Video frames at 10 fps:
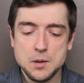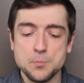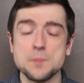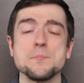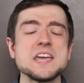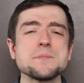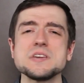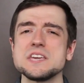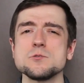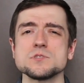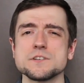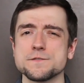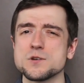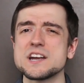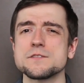but maybe he was
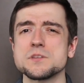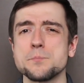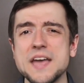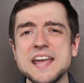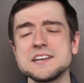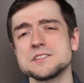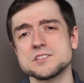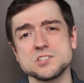afraid of the pain and the